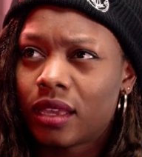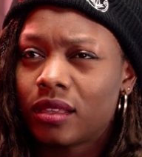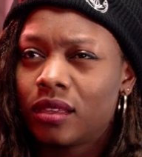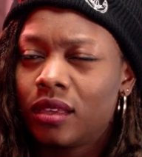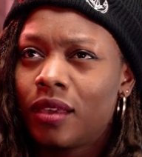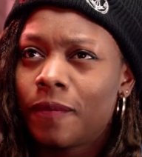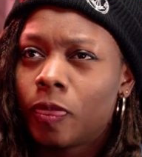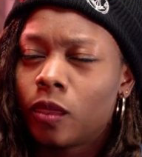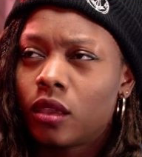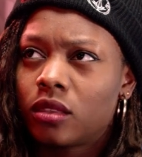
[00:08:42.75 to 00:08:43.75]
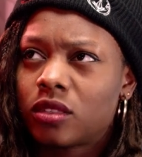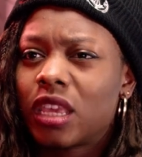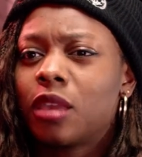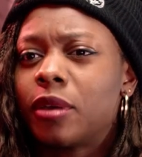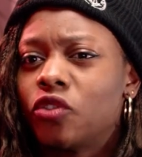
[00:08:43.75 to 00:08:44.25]
uh, I just
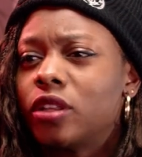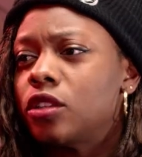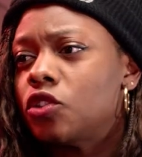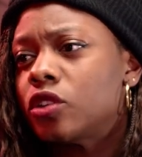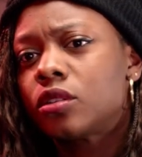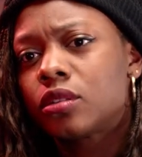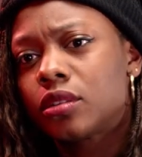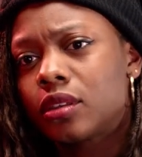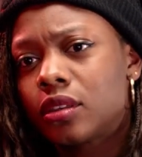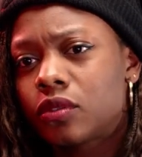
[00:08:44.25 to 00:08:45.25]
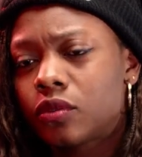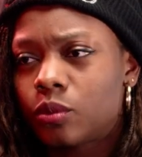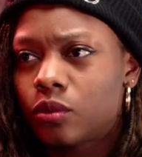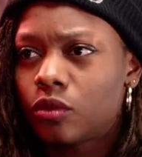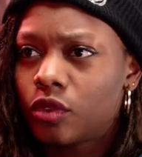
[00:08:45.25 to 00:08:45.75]
thinking about transitions is
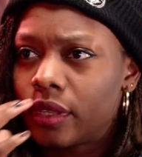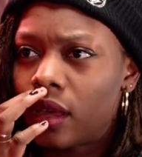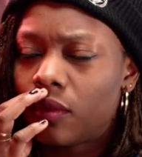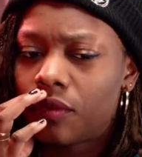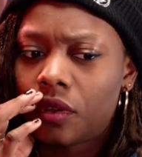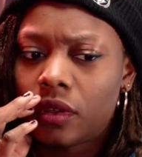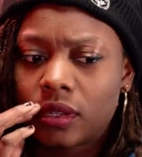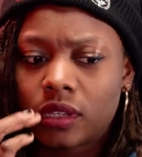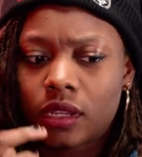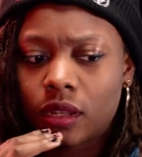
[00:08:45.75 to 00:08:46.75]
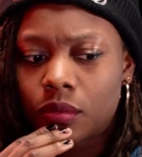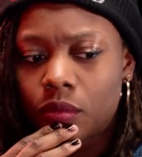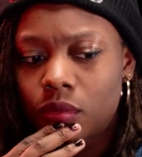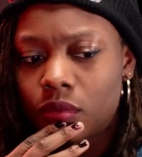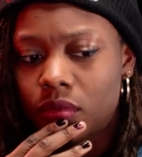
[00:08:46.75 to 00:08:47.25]
really helpful and
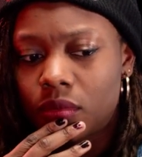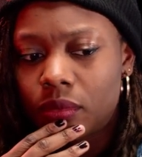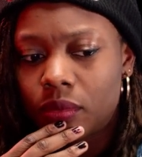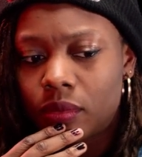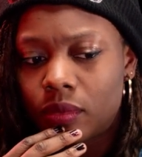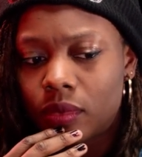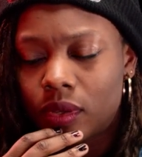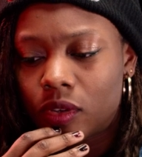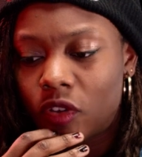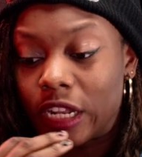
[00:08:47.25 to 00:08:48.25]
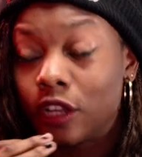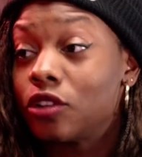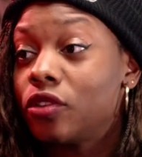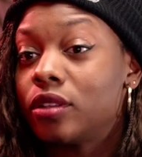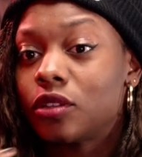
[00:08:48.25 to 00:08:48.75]
and creating
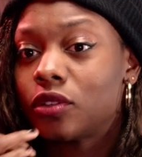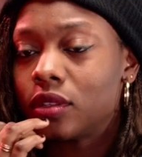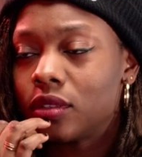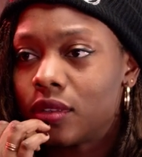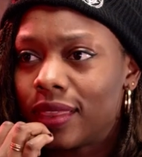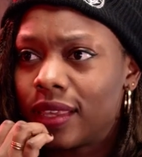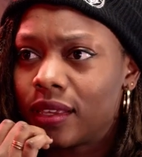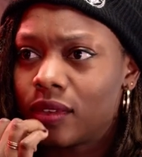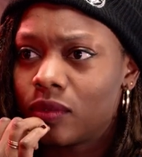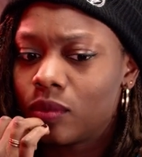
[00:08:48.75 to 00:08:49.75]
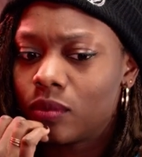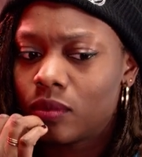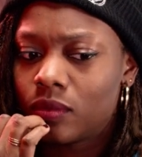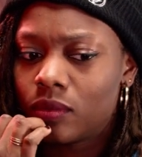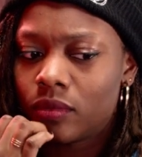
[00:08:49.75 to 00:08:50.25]
good transitions. I think
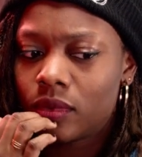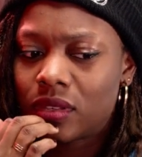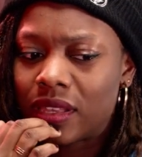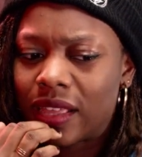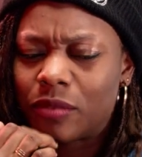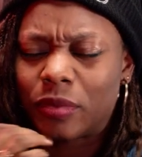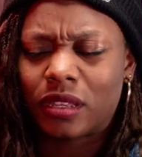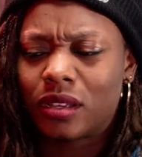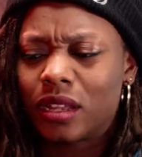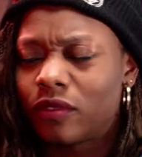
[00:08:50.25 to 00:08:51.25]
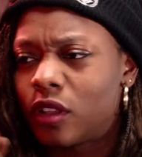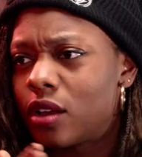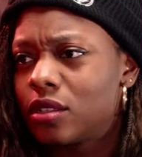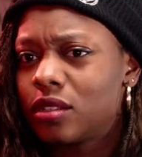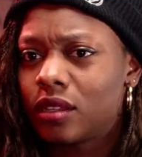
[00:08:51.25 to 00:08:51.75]
because that can be kind of
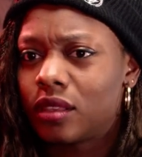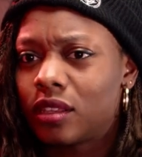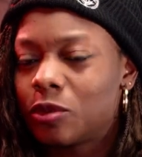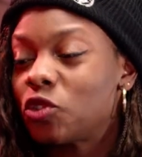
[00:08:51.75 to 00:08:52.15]
lost in, the,